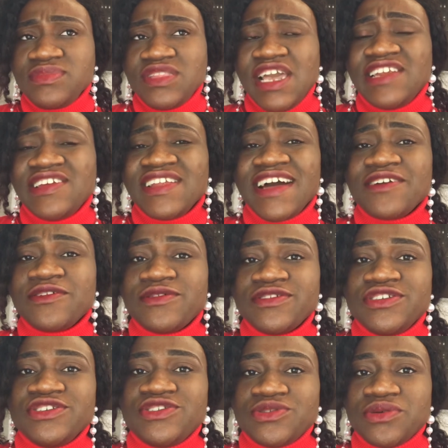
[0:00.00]
Another
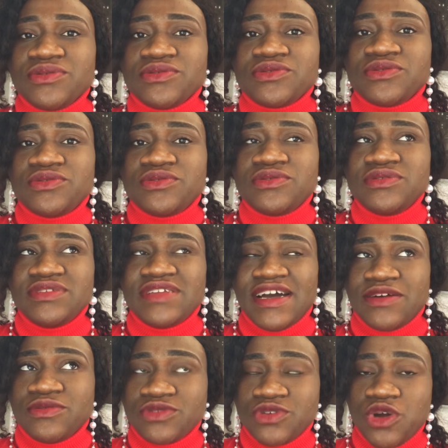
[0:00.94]
condition
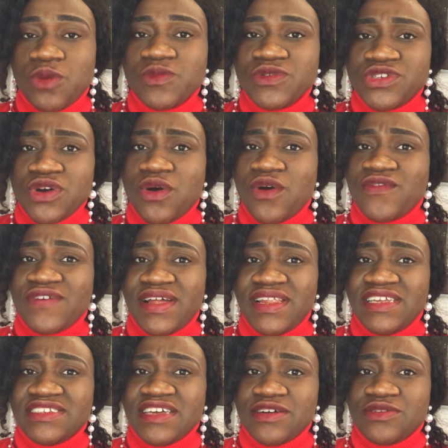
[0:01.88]
that could come with your offer
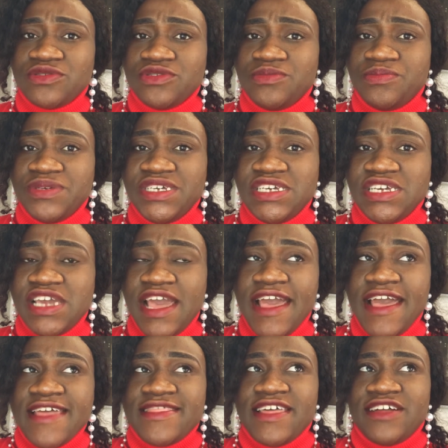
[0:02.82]
letter could be
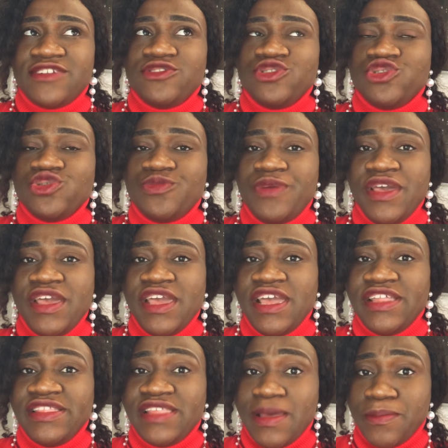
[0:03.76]
that you should pay
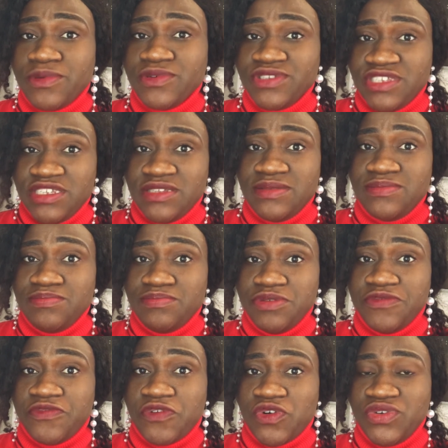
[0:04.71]
a deposit
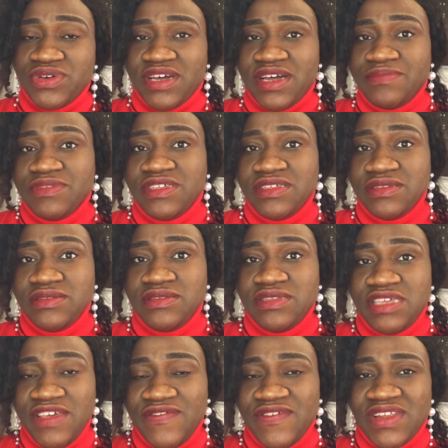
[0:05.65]
before you can
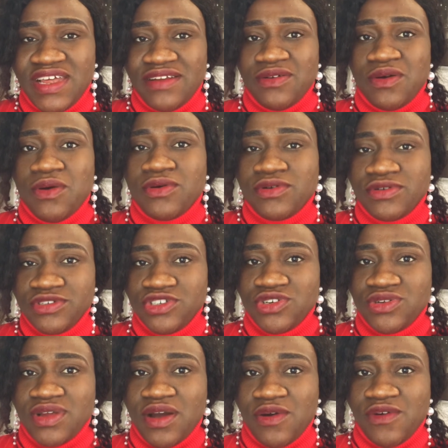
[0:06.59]
given an
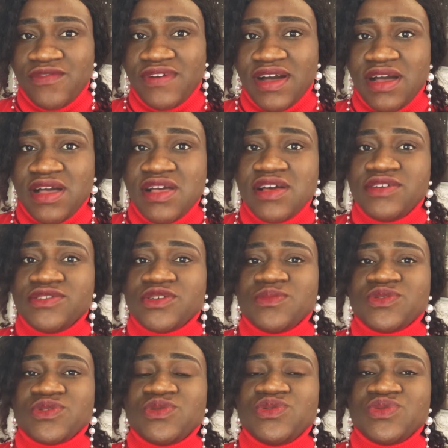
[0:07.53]
unconditional offer.
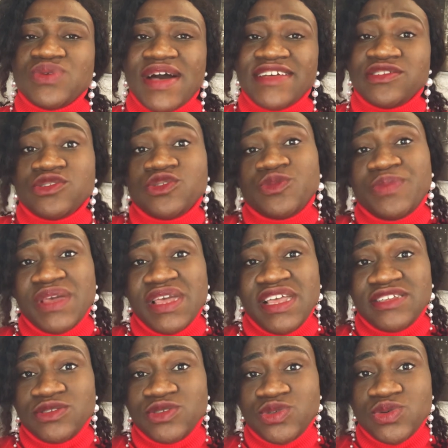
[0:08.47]
Some schools will ask you to pay
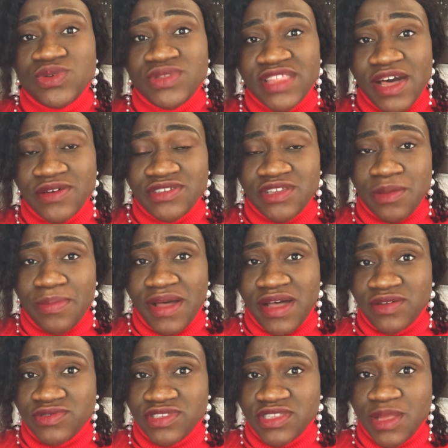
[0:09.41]
a two thousand
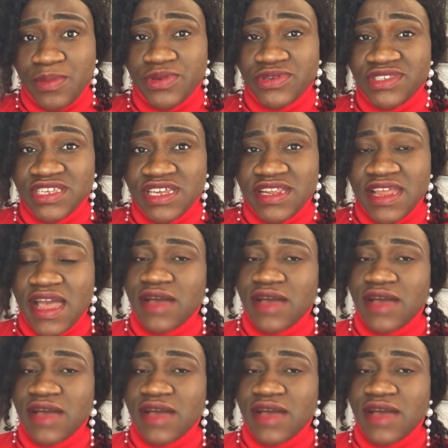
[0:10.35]
pounds deposit.